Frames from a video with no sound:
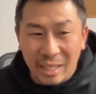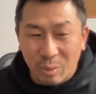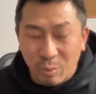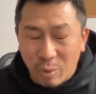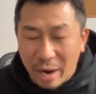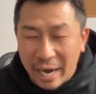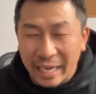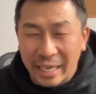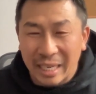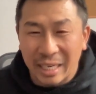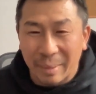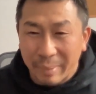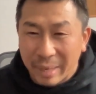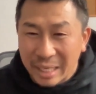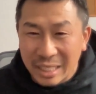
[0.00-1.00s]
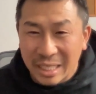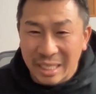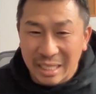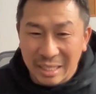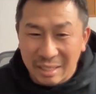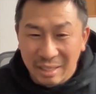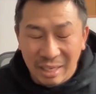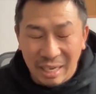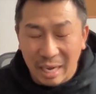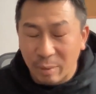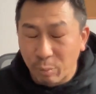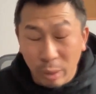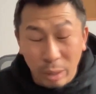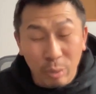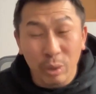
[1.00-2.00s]
the white, and the Mexicans. Like
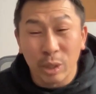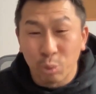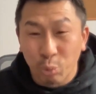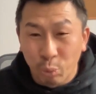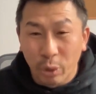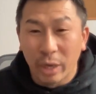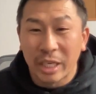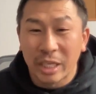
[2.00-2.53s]
we was really